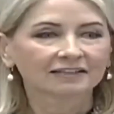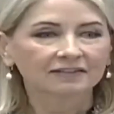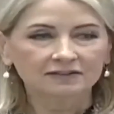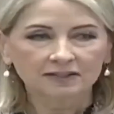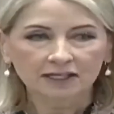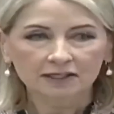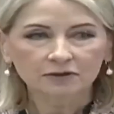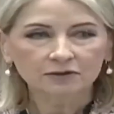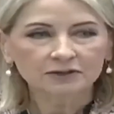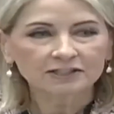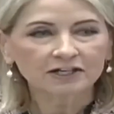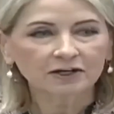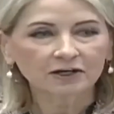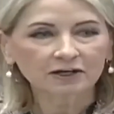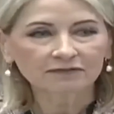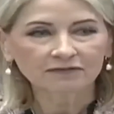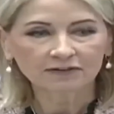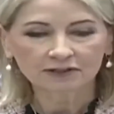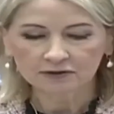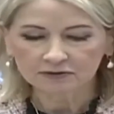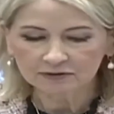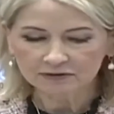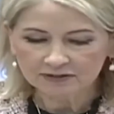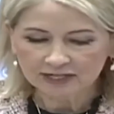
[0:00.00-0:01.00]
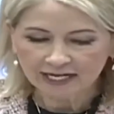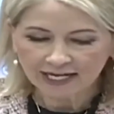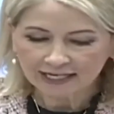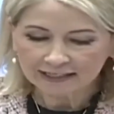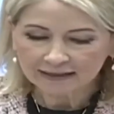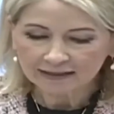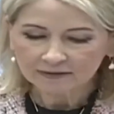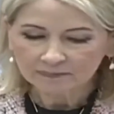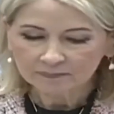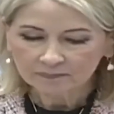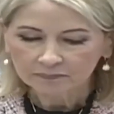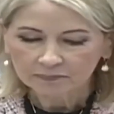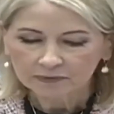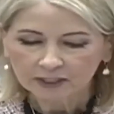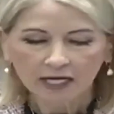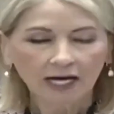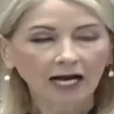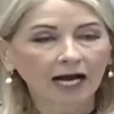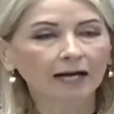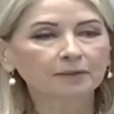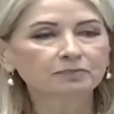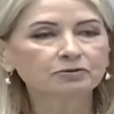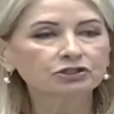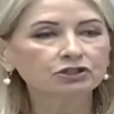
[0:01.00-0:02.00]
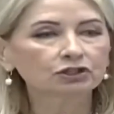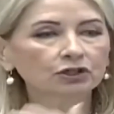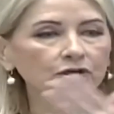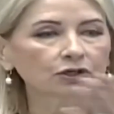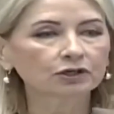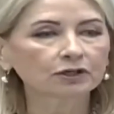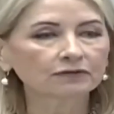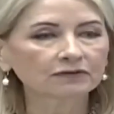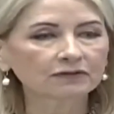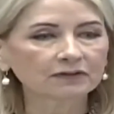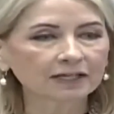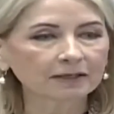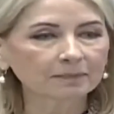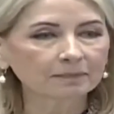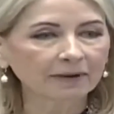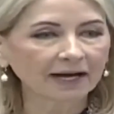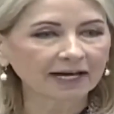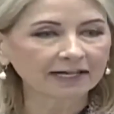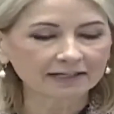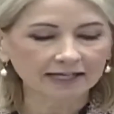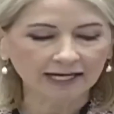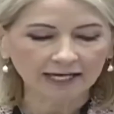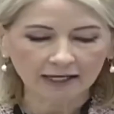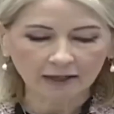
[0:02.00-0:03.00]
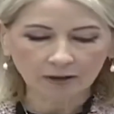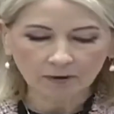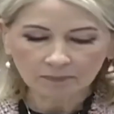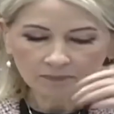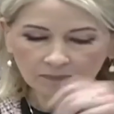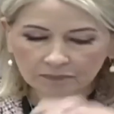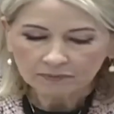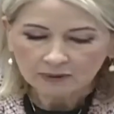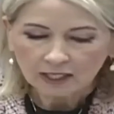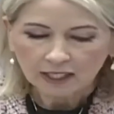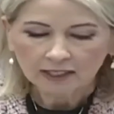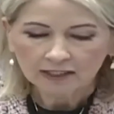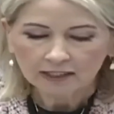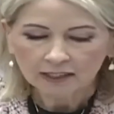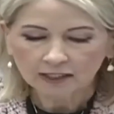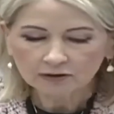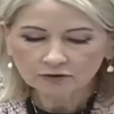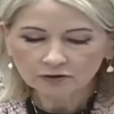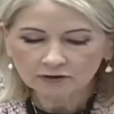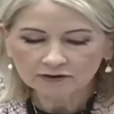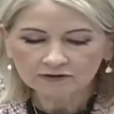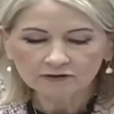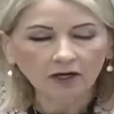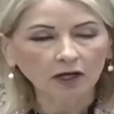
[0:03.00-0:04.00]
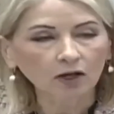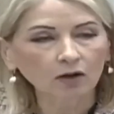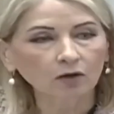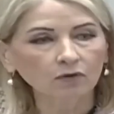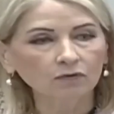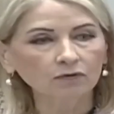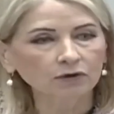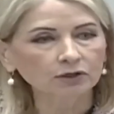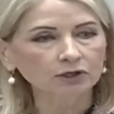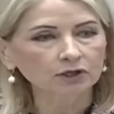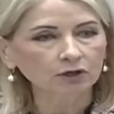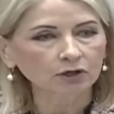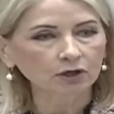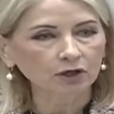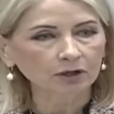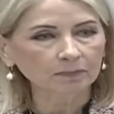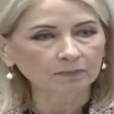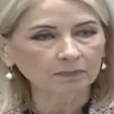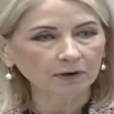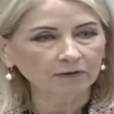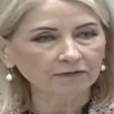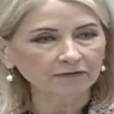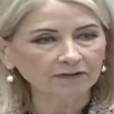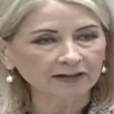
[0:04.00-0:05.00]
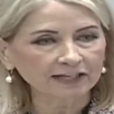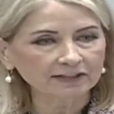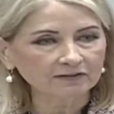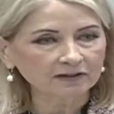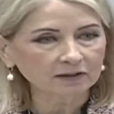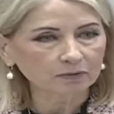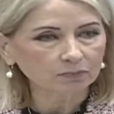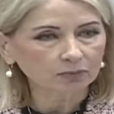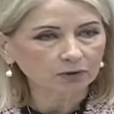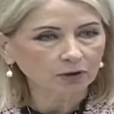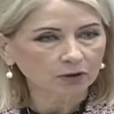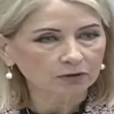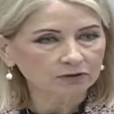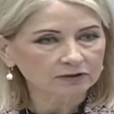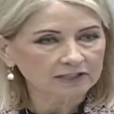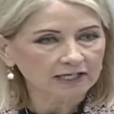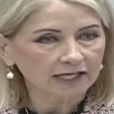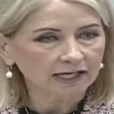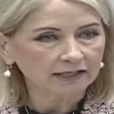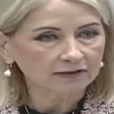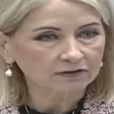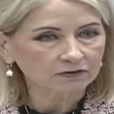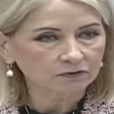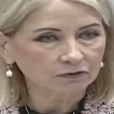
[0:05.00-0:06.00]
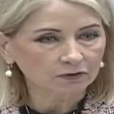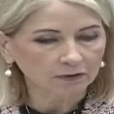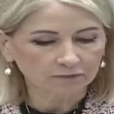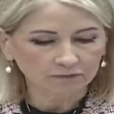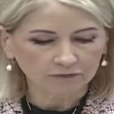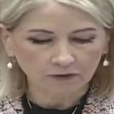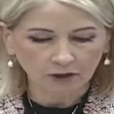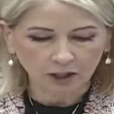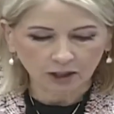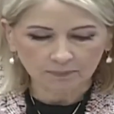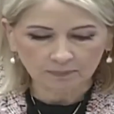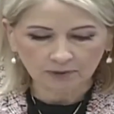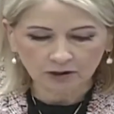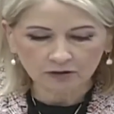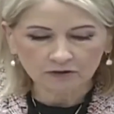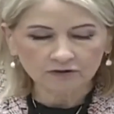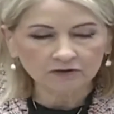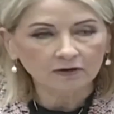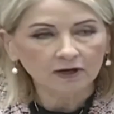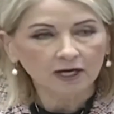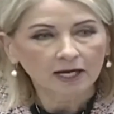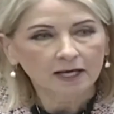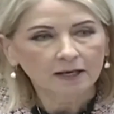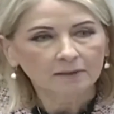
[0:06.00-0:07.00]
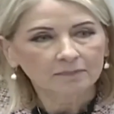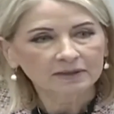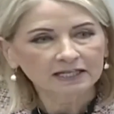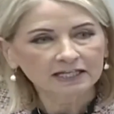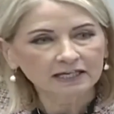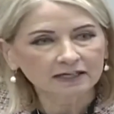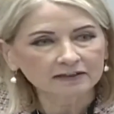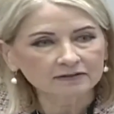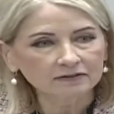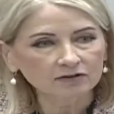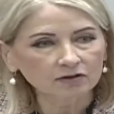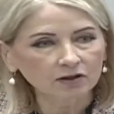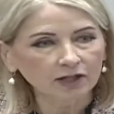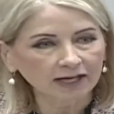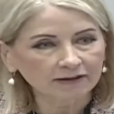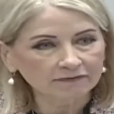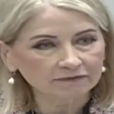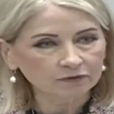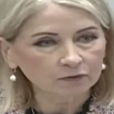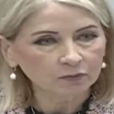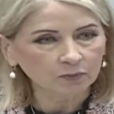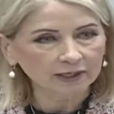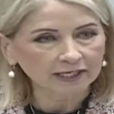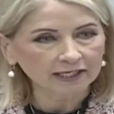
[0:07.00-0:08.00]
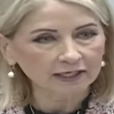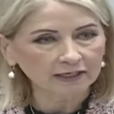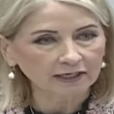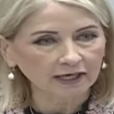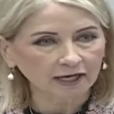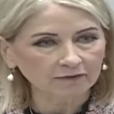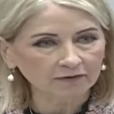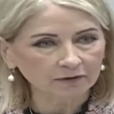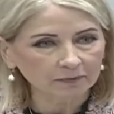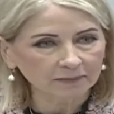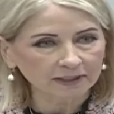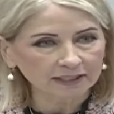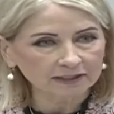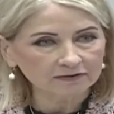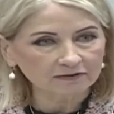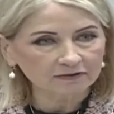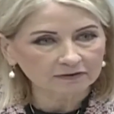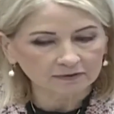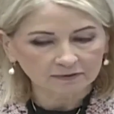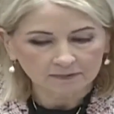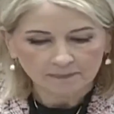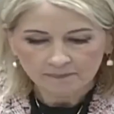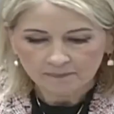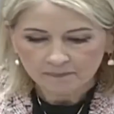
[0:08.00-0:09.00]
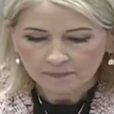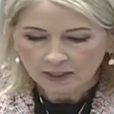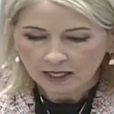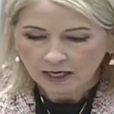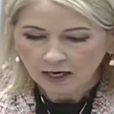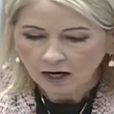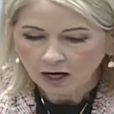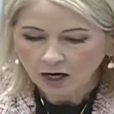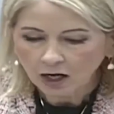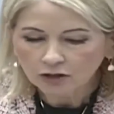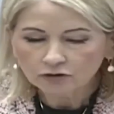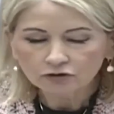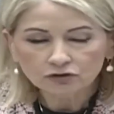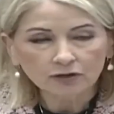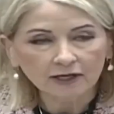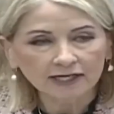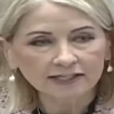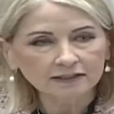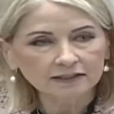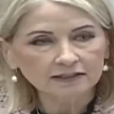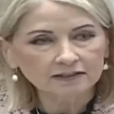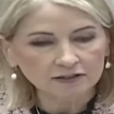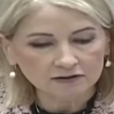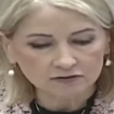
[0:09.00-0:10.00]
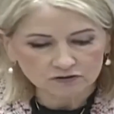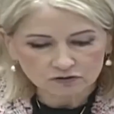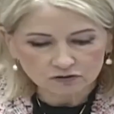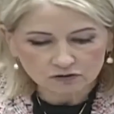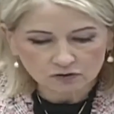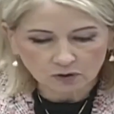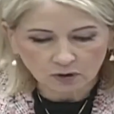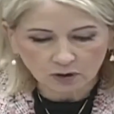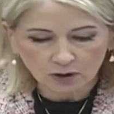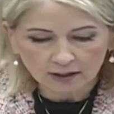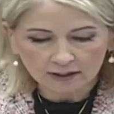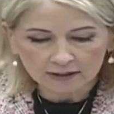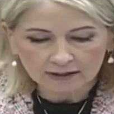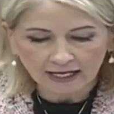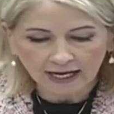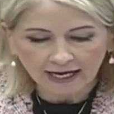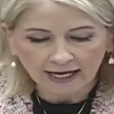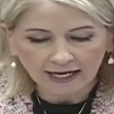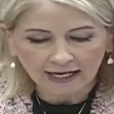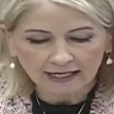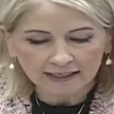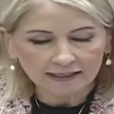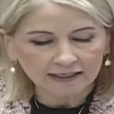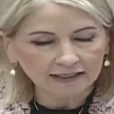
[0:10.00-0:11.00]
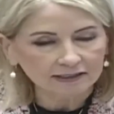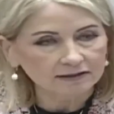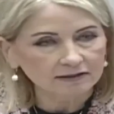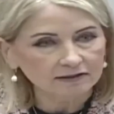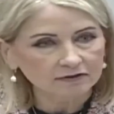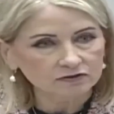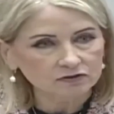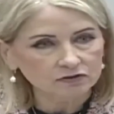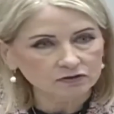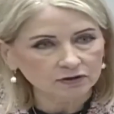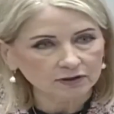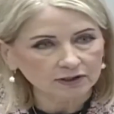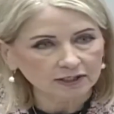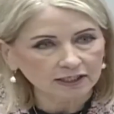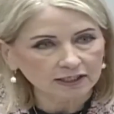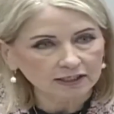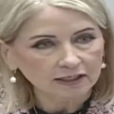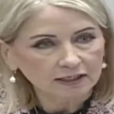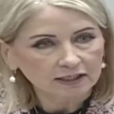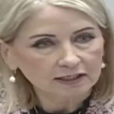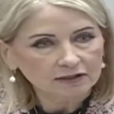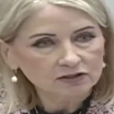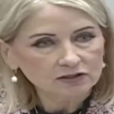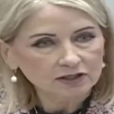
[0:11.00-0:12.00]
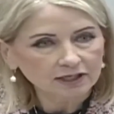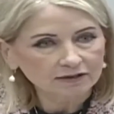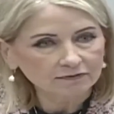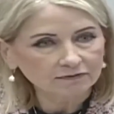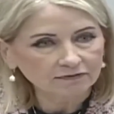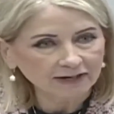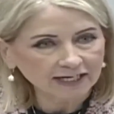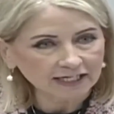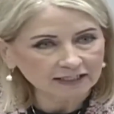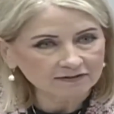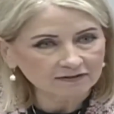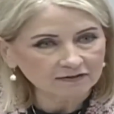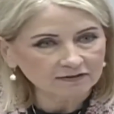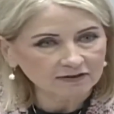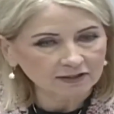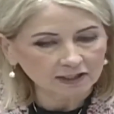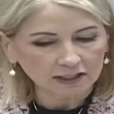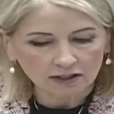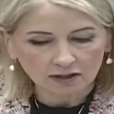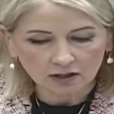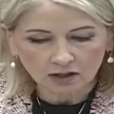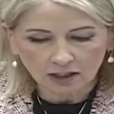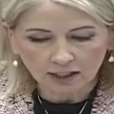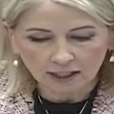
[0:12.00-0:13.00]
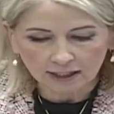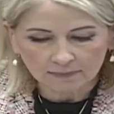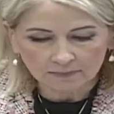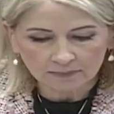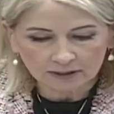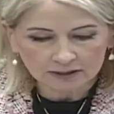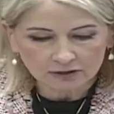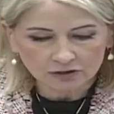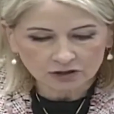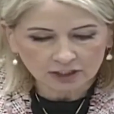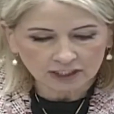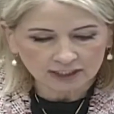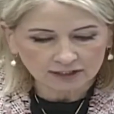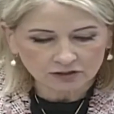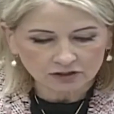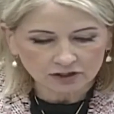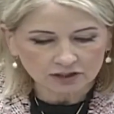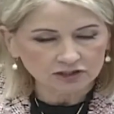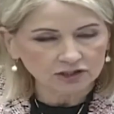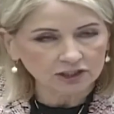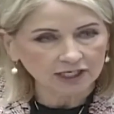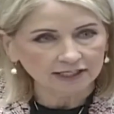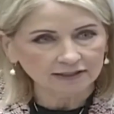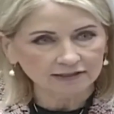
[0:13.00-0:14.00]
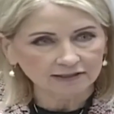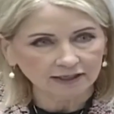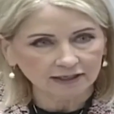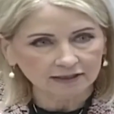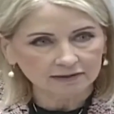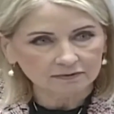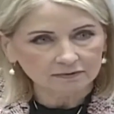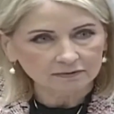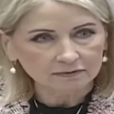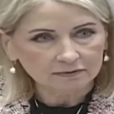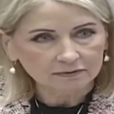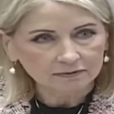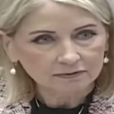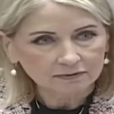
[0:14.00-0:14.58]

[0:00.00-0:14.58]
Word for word: Secretary Vilsack, I'm sure you've seen by now, countries all over Europe are facing protests from farmers because left-wing governments are trying to destroy the ag industry to advance the climate change agenda.